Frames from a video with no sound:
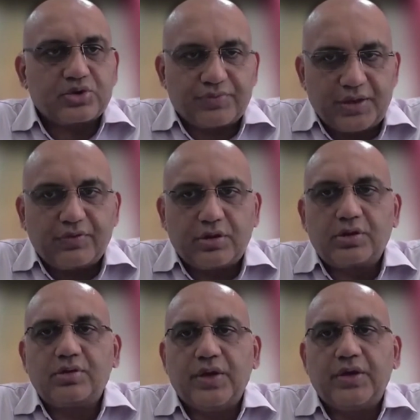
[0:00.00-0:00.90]
So we
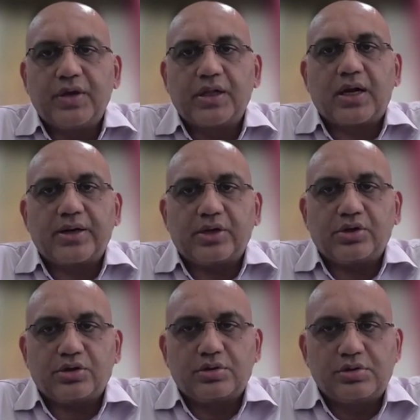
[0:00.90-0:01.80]
will
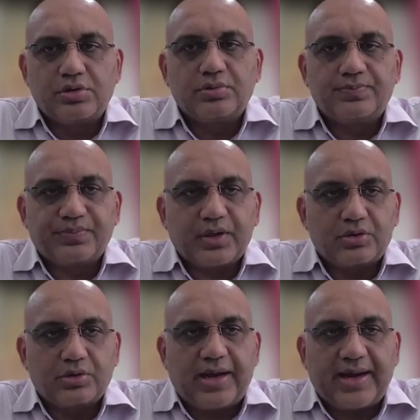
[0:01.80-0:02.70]
continue to
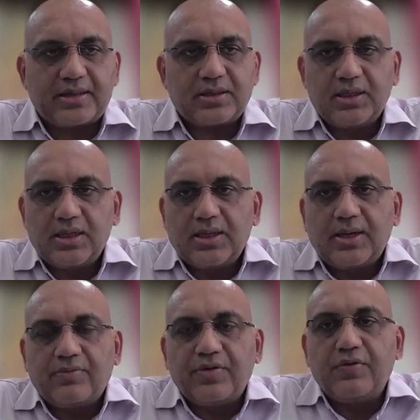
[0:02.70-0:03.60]
do that.
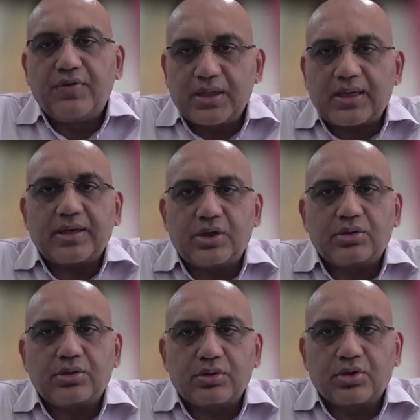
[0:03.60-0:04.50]
We will
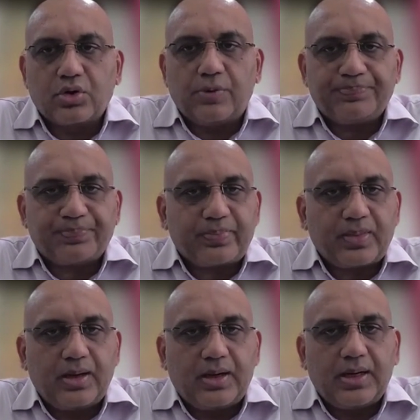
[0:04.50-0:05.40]
continue to grow.
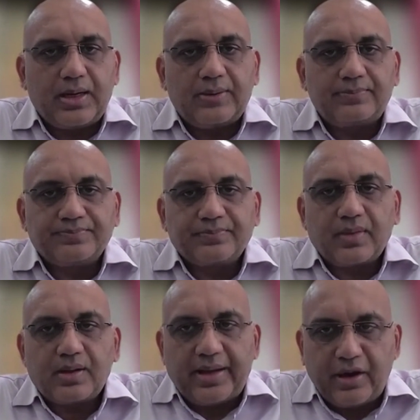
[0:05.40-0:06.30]

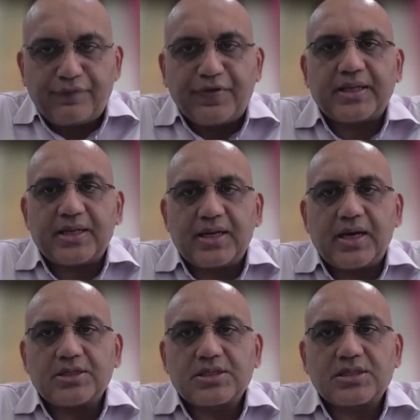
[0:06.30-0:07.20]
Have faith in
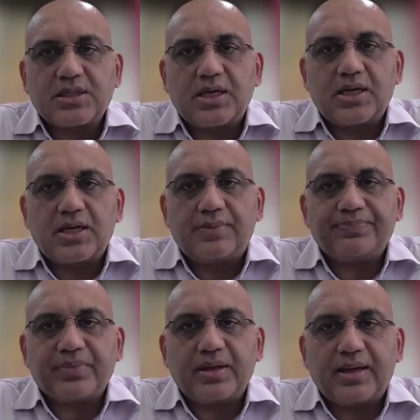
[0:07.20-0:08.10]
us,
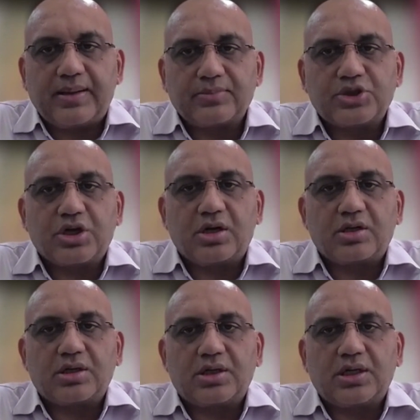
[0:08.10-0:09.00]
and I'm
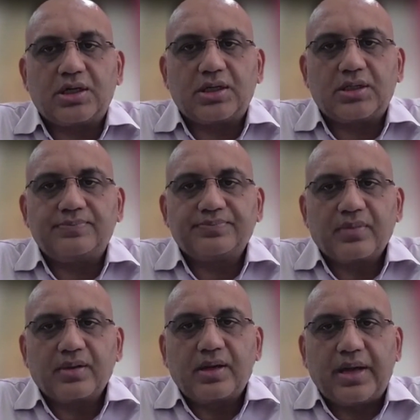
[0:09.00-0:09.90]
sure
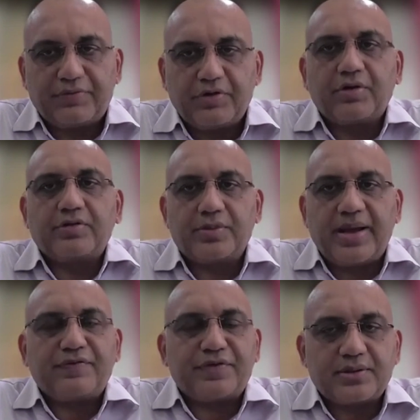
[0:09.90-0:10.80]
everyone will
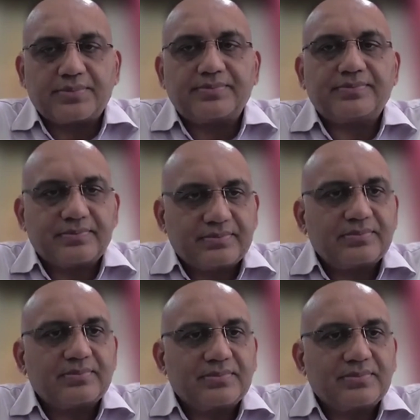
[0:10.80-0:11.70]
benefit.
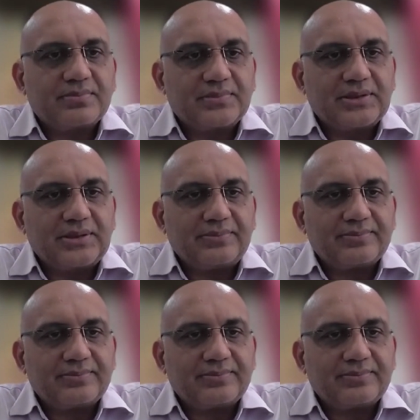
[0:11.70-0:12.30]
Yeah.